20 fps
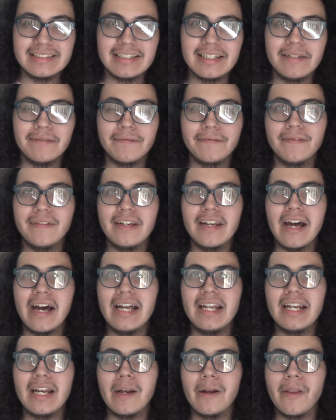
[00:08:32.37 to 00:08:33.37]
if
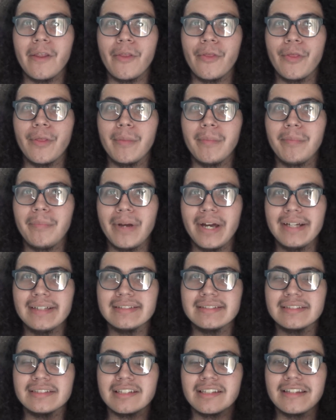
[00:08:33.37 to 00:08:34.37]
not the
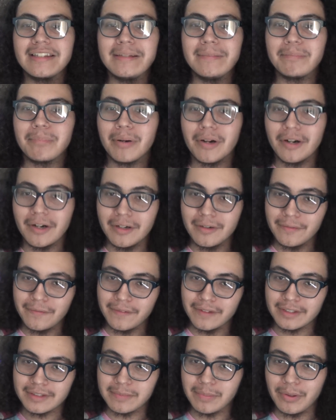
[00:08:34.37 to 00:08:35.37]
best, the
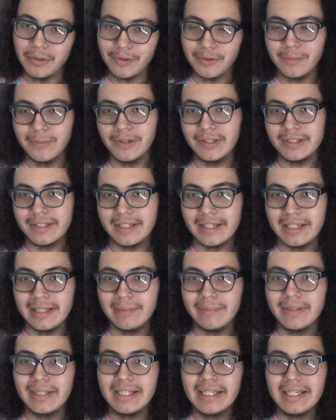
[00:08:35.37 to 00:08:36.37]
perfect Pokemon
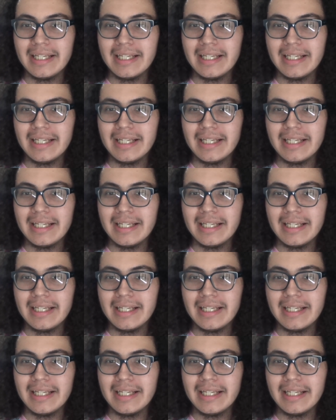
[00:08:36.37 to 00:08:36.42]
game.